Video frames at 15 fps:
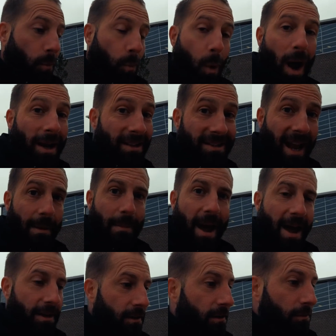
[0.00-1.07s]
Why does that
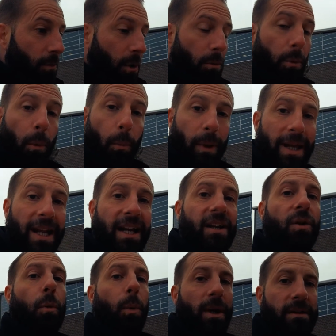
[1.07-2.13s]
matter? Well, when we get
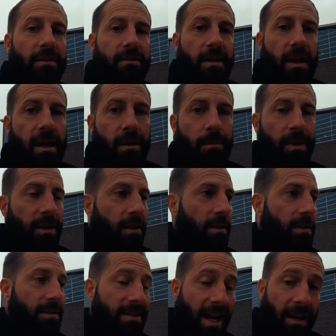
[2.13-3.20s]
into wintertime,
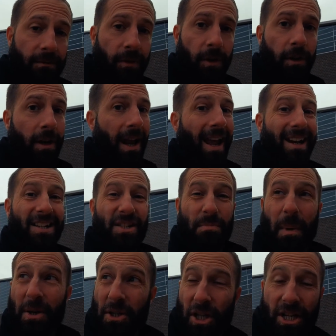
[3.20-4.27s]
Denver, and
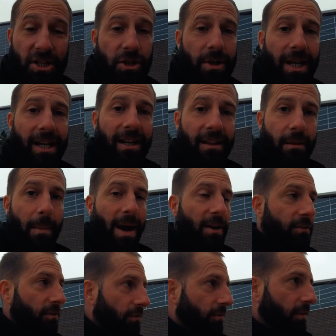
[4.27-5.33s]
especially as you get into the
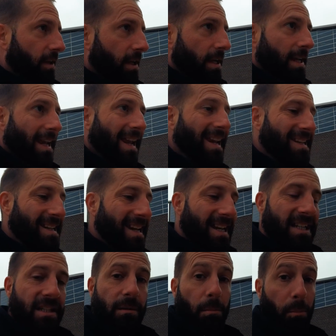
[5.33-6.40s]
mountains, it
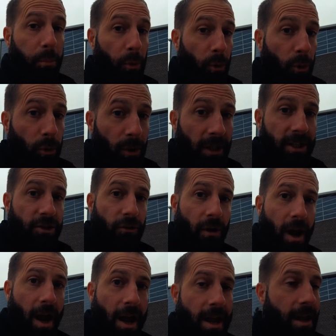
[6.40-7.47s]
gets brutally
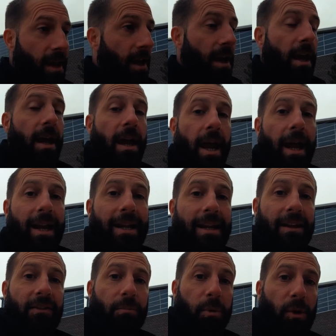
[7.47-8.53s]
dry and it
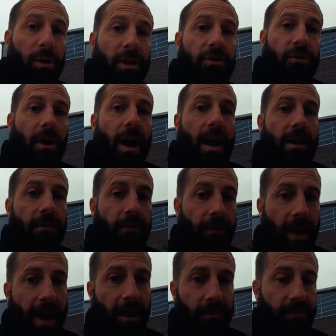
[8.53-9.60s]
gets brutally dry
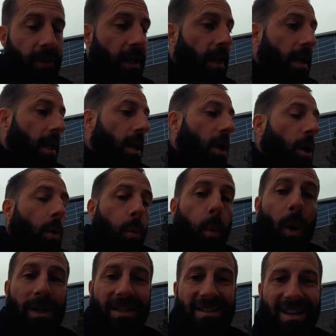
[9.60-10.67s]
fast.
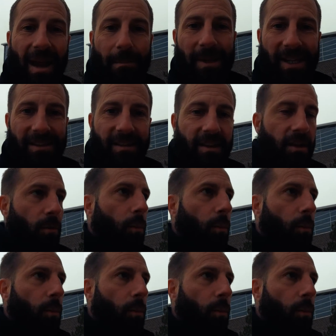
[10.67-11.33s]
What does that mean to you?